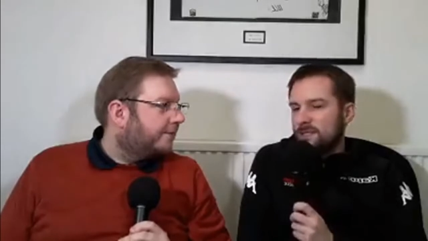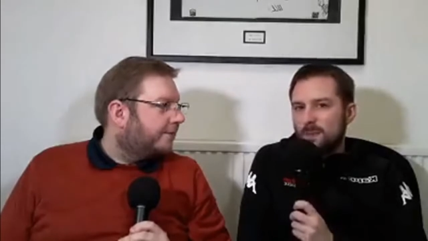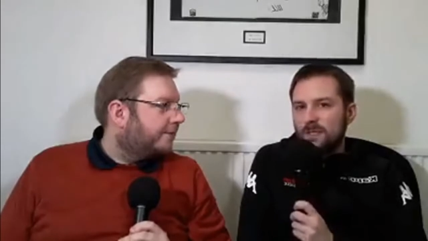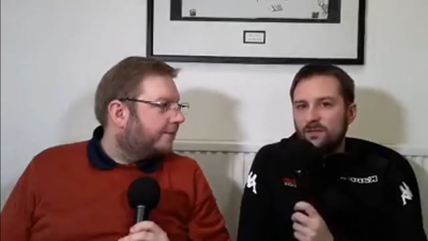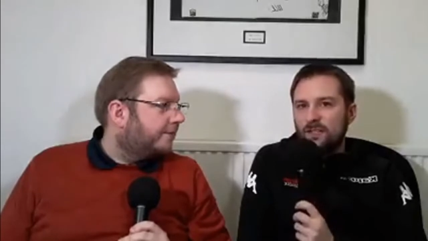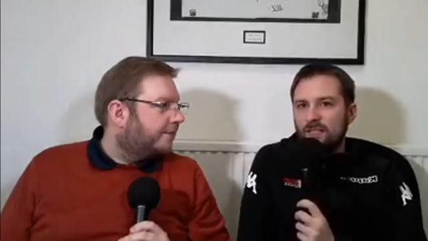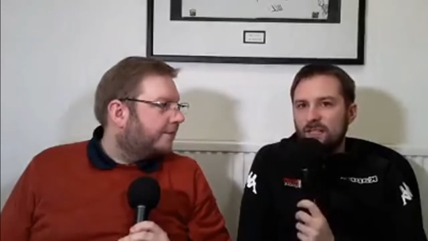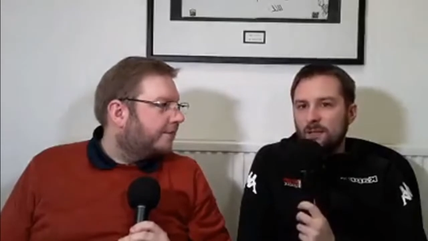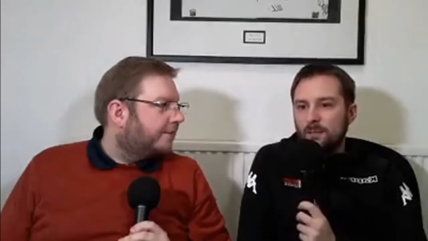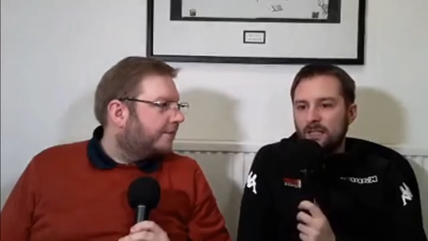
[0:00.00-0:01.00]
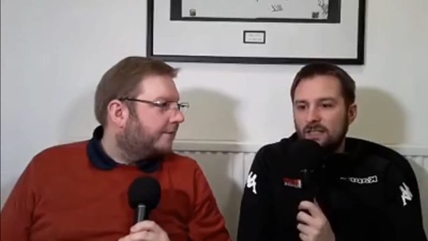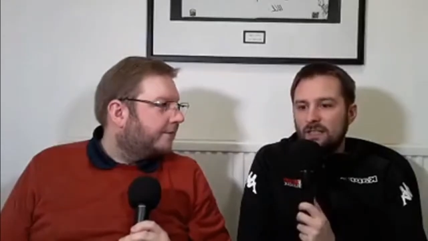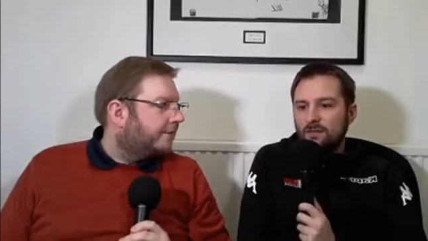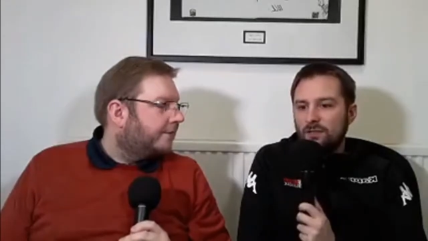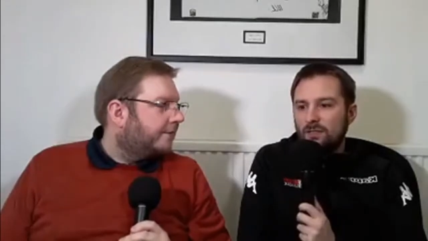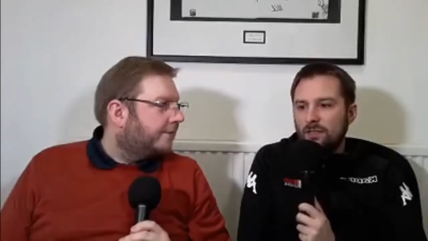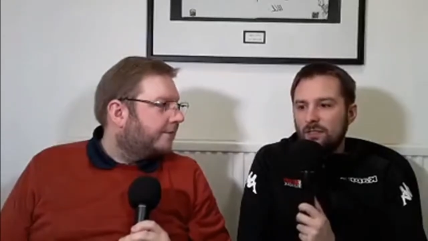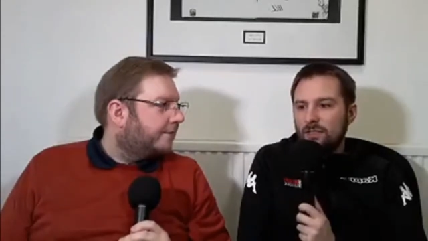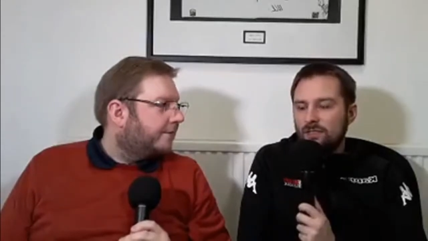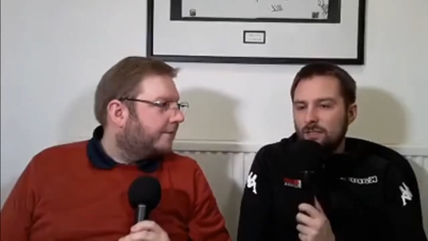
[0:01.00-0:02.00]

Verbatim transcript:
Speaker 1: which is being vacated by David Collier.